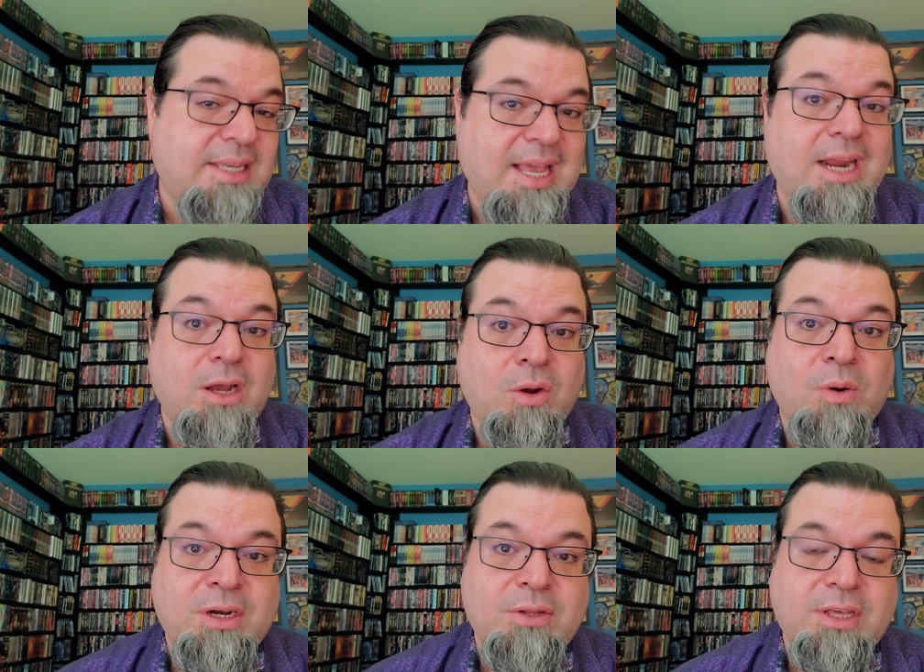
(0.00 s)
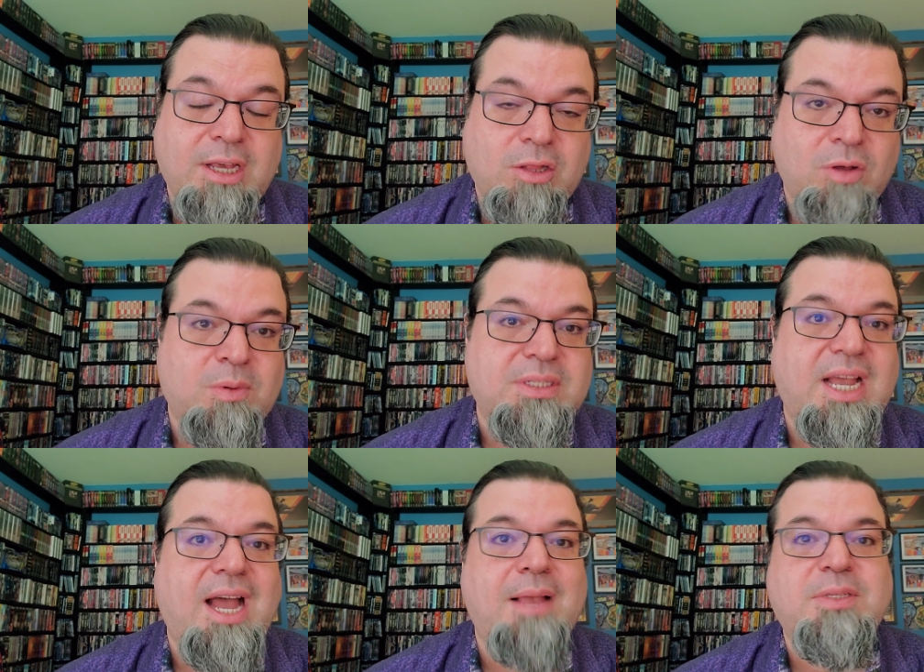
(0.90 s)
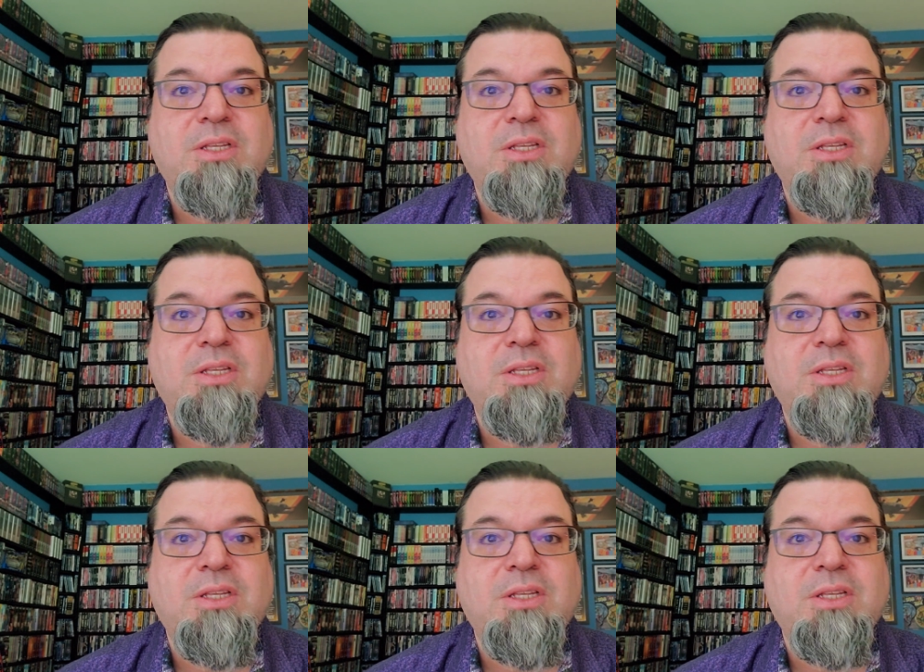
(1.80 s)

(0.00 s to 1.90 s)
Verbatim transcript: And again, according to the Global Times,